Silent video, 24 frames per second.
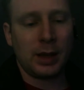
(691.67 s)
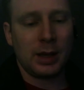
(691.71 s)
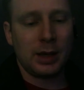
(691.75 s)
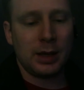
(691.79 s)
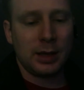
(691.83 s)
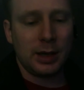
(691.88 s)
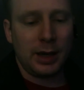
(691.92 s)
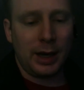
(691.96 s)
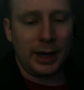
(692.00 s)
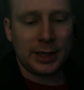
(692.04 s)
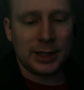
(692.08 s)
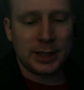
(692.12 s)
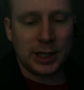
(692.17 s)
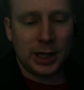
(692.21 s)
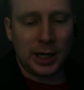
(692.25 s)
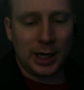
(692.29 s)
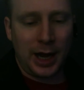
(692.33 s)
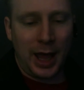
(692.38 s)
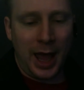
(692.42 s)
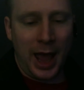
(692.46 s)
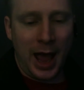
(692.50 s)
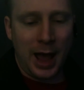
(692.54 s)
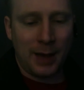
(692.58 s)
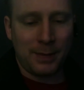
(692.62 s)
I saw it
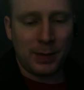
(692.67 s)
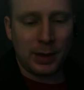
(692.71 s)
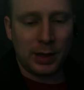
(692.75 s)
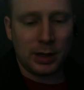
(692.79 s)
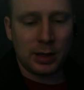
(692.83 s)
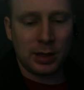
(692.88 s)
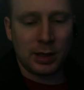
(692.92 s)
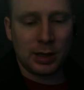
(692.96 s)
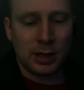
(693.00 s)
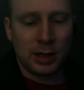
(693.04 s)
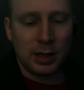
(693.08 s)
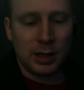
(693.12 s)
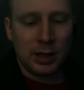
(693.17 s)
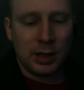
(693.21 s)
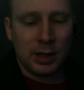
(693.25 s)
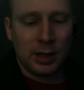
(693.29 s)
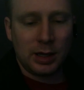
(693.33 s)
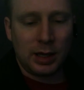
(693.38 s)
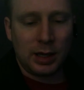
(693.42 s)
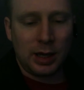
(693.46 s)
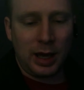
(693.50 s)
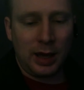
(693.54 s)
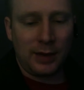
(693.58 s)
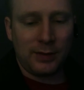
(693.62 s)
happen.
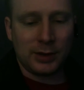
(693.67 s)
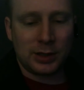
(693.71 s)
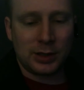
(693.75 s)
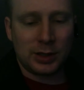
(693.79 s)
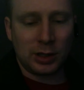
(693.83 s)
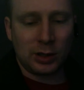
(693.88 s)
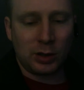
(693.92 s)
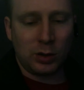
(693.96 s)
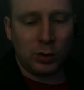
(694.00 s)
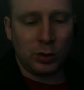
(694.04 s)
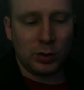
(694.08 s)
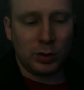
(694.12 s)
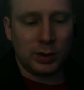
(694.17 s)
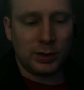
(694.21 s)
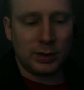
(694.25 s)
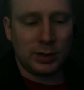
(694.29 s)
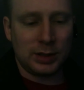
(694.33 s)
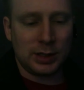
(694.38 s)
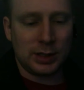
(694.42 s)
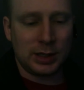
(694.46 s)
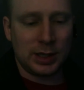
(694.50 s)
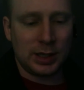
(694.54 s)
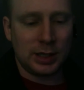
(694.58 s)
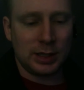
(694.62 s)
Ava took hold of
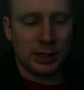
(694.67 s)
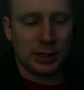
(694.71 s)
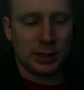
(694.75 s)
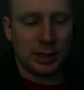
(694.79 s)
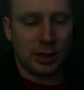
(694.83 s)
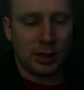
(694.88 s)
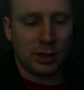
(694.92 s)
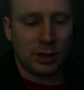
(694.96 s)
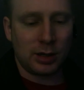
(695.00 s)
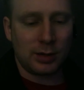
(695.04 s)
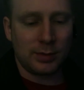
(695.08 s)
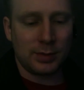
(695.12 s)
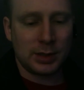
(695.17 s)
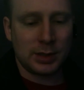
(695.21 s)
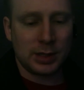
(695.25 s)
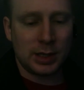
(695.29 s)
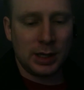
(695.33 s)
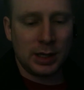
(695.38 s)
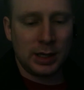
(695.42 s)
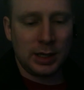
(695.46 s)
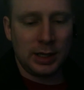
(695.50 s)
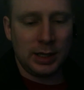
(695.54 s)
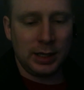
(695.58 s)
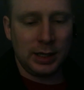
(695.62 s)
Zin's arms.
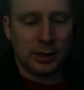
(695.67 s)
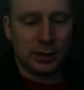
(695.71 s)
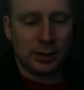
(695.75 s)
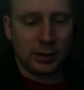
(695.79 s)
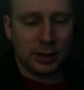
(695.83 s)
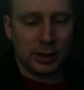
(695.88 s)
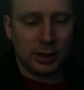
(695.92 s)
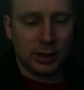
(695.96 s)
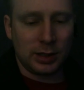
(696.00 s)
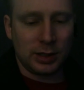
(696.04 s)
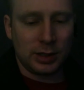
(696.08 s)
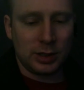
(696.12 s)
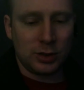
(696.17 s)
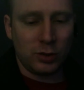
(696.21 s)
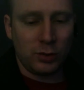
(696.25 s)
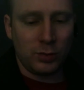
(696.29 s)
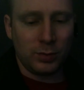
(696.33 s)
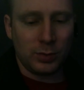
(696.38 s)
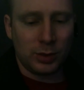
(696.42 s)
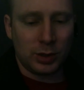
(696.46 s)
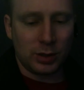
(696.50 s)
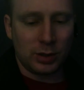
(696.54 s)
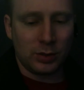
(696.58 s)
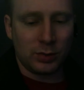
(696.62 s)
He consumed
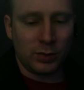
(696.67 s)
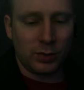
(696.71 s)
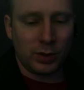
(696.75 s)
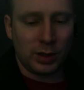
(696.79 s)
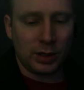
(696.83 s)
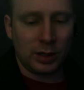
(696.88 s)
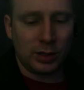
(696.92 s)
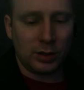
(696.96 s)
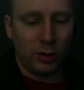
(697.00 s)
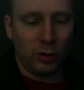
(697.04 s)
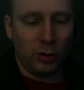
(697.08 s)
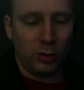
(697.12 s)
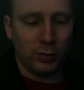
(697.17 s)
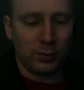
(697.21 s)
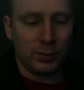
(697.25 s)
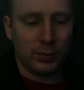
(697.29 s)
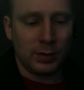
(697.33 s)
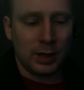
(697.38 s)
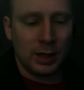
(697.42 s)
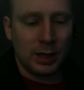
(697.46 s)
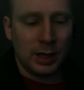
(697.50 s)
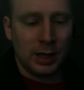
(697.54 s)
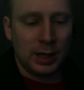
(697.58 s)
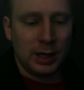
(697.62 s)
her in one gulp.
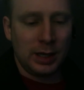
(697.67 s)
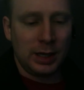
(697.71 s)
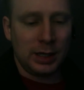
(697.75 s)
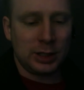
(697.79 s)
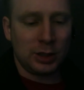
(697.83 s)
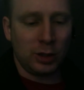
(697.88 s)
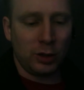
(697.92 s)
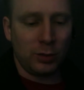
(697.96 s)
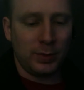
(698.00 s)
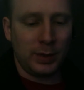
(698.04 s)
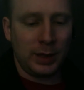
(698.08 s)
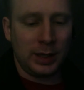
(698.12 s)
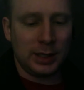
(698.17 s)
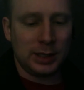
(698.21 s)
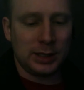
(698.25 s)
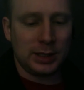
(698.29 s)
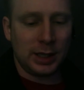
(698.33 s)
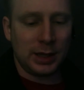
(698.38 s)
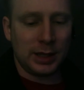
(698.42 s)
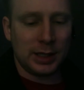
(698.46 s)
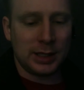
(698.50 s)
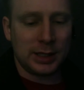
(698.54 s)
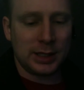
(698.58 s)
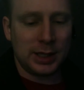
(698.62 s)
He told me he'd done
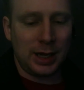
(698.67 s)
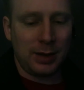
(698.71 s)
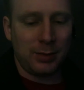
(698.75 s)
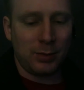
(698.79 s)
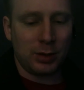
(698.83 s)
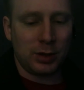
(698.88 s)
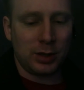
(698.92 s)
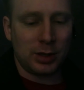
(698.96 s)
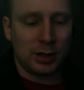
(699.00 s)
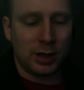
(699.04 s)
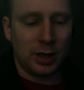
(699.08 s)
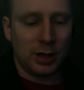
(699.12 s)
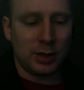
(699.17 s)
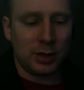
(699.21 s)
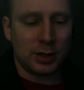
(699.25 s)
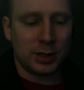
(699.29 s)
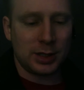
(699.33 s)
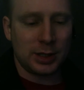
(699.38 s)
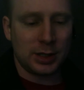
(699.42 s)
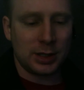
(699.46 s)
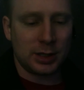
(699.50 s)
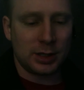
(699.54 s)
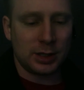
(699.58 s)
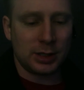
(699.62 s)
the same with your other
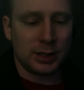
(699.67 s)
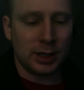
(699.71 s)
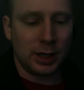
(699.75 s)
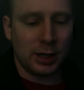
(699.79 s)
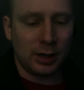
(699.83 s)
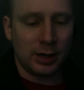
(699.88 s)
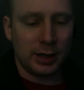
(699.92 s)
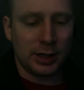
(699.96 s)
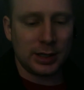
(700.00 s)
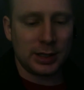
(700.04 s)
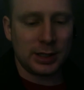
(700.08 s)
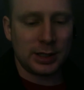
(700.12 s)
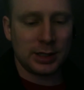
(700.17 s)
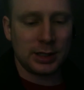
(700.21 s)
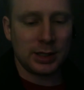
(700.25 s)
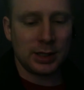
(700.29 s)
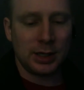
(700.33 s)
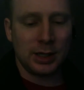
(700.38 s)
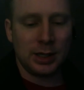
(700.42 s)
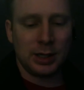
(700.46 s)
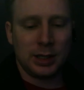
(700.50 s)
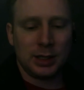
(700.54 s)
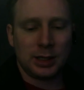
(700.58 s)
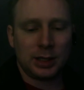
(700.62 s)
sister, Darius.
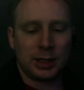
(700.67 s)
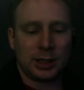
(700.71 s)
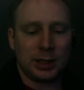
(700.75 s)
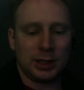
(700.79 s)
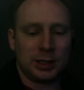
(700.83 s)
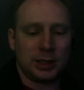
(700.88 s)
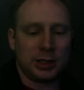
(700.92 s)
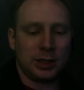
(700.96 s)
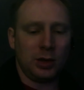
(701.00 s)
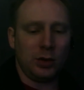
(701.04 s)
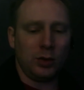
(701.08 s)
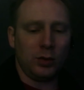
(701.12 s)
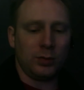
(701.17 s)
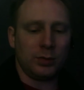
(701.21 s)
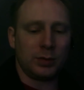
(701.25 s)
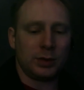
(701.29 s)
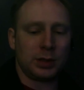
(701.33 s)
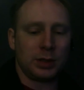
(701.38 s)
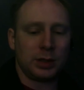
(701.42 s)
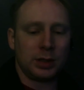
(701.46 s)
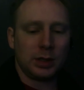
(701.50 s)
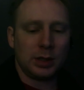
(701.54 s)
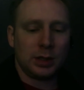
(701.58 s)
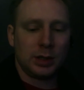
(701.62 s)
Consumed?
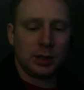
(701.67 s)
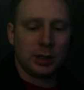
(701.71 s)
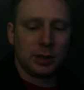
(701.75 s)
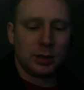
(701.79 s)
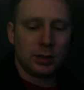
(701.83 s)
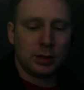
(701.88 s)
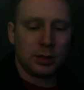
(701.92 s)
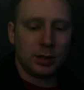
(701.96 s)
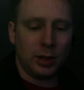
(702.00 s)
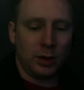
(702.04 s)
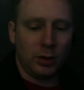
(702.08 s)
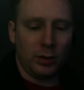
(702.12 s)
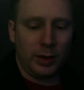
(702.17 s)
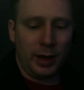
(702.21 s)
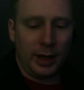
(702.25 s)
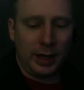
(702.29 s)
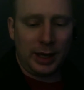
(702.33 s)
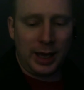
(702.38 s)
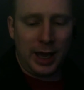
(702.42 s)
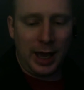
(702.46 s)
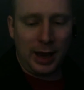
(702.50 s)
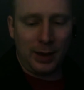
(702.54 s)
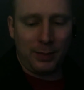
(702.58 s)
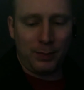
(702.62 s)
No, that
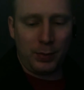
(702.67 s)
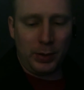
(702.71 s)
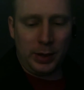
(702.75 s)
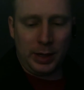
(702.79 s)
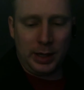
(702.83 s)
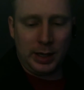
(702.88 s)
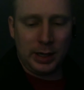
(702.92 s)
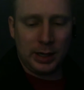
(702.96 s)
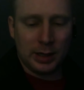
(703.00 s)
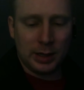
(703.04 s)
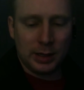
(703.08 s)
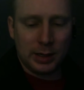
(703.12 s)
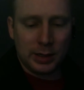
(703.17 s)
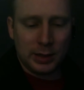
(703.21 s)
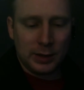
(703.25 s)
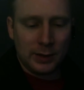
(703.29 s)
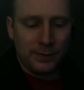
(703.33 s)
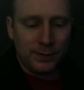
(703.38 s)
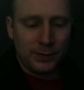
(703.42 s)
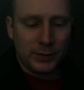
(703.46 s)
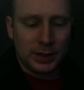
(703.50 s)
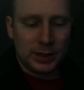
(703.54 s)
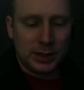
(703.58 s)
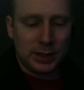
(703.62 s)
can't be.
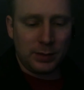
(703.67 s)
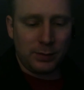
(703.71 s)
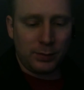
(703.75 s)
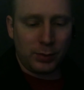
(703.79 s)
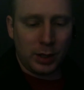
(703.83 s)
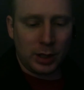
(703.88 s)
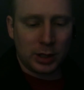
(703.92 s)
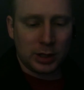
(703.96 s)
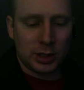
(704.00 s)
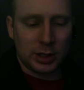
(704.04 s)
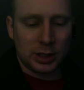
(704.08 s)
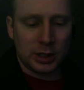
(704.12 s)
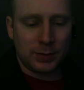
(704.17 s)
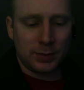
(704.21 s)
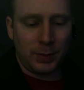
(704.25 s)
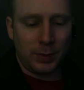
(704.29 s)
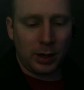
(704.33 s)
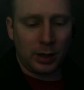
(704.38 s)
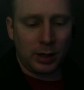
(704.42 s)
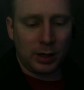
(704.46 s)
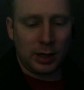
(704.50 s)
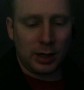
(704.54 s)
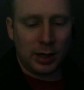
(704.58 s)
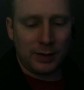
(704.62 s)
Zin brushed the spot
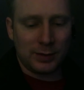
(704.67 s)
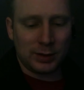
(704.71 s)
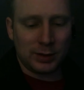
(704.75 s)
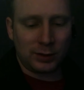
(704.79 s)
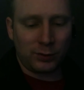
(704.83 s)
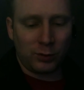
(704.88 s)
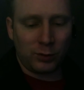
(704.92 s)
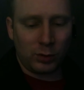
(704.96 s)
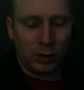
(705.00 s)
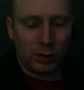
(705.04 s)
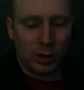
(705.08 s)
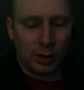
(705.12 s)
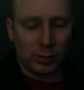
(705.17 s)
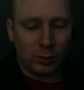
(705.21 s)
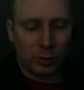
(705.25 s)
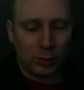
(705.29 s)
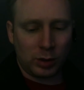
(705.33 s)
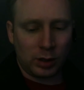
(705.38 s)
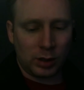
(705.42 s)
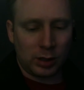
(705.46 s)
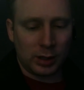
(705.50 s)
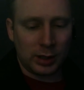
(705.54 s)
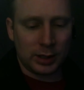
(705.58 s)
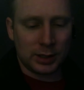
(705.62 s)
on Ava's forearm where
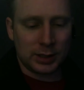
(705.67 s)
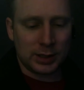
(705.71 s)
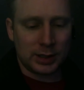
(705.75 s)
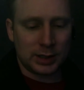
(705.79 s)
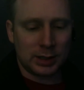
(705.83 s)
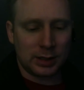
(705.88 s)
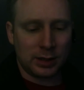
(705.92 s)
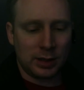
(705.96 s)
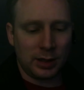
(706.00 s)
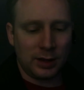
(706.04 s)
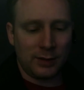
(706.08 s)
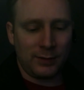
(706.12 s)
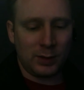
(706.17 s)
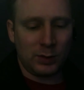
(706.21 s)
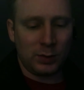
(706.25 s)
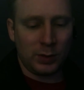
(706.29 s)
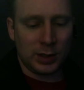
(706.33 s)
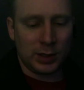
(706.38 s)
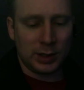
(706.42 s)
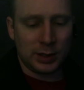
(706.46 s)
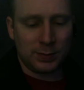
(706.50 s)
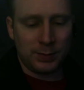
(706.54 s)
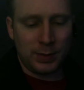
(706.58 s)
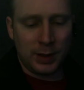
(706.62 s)
Arius' glyph had
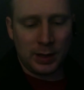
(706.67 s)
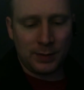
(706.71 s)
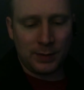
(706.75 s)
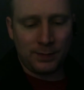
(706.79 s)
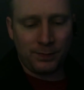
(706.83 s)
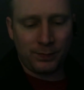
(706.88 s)
once been.